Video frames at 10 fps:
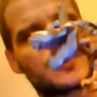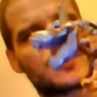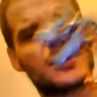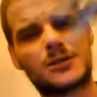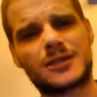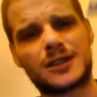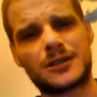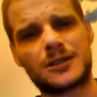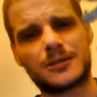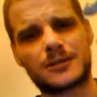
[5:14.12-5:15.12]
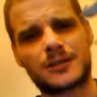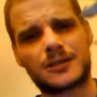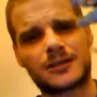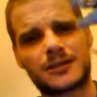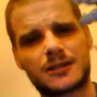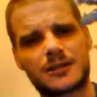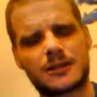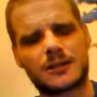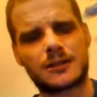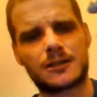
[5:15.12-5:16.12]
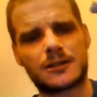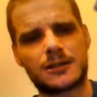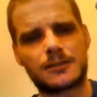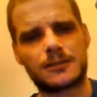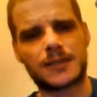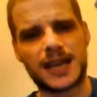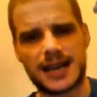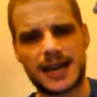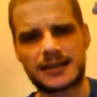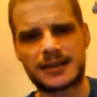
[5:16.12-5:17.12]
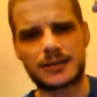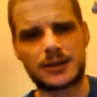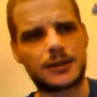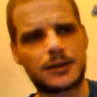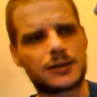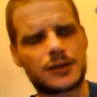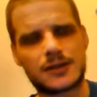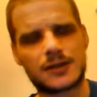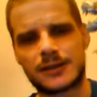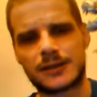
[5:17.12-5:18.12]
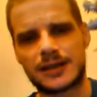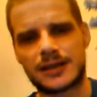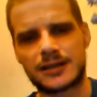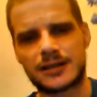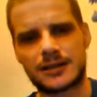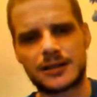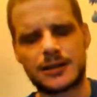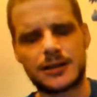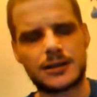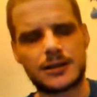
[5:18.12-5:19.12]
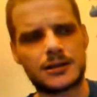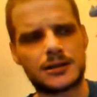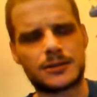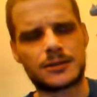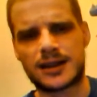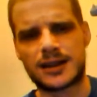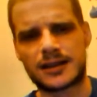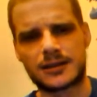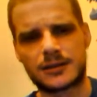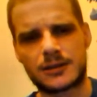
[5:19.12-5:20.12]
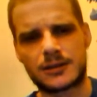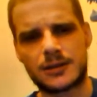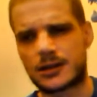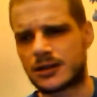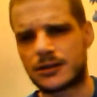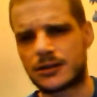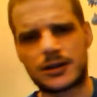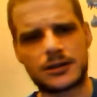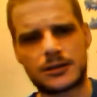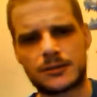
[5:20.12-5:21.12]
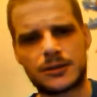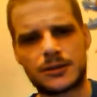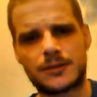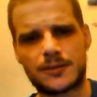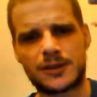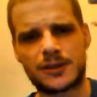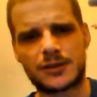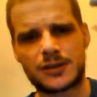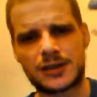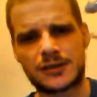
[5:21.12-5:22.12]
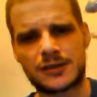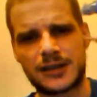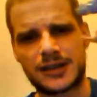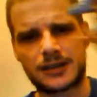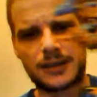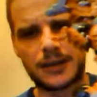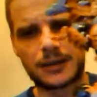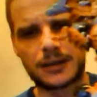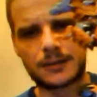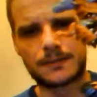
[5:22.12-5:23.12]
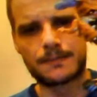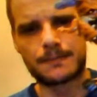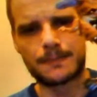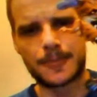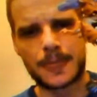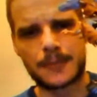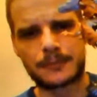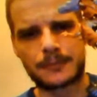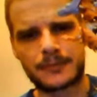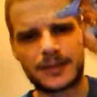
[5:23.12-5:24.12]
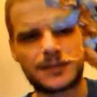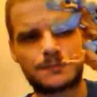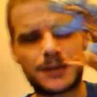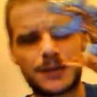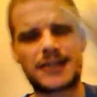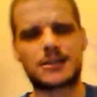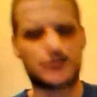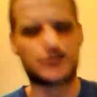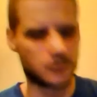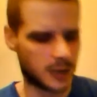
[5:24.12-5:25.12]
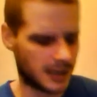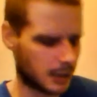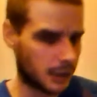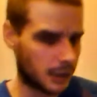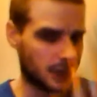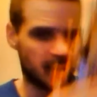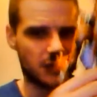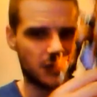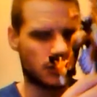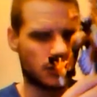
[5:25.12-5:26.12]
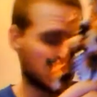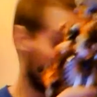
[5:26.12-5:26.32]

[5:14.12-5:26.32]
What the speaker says: Also, the mechanics as well, the transformation. Is mechanics the right word? I don't know. But, you know, the transformation method is better as well on this one,